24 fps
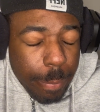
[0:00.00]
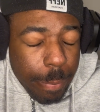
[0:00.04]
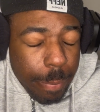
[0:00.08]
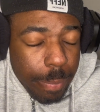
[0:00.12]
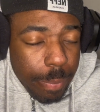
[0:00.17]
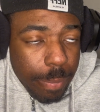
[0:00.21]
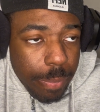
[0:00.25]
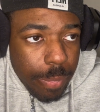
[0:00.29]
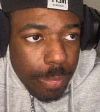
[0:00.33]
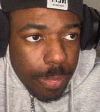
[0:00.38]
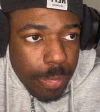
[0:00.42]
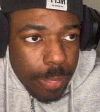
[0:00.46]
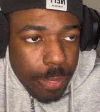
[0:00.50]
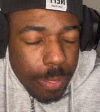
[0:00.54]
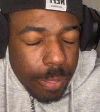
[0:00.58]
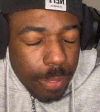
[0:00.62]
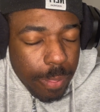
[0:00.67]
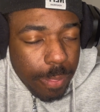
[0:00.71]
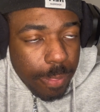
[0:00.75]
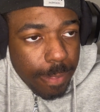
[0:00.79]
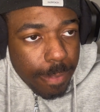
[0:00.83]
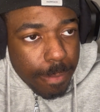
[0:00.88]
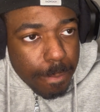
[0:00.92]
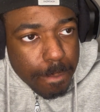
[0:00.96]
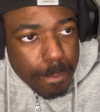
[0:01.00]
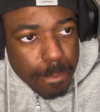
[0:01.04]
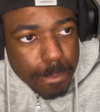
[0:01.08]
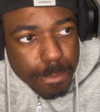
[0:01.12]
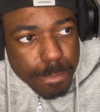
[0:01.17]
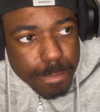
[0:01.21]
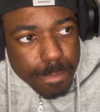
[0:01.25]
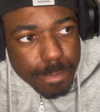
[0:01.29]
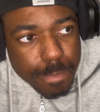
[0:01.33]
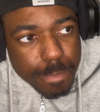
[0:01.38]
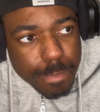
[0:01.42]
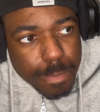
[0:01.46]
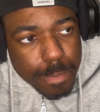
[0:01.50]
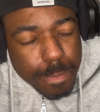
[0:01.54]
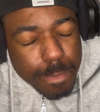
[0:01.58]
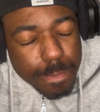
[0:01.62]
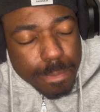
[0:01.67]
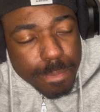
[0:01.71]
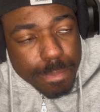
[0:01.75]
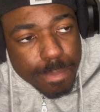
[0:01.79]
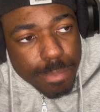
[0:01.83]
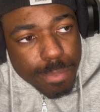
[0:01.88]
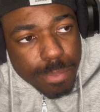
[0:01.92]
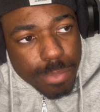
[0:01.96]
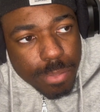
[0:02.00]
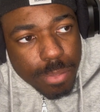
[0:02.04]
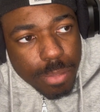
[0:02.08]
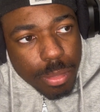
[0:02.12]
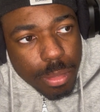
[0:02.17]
(no one is talking)